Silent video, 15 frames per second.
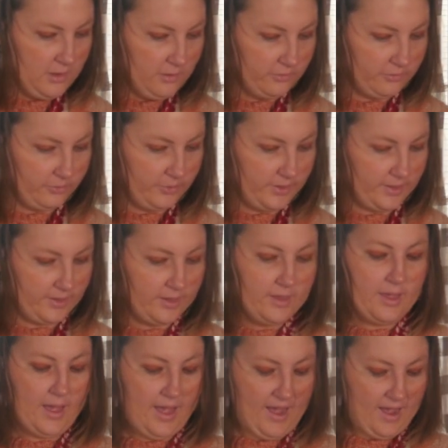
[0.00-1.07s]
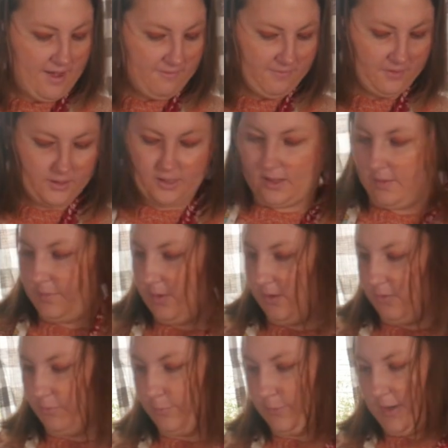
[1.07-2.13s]
So we want 1/2 cup
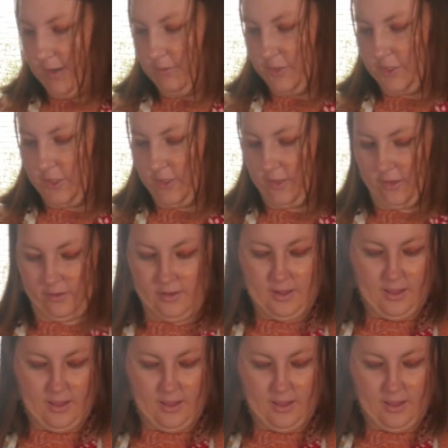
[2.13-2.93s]
of brown sugar.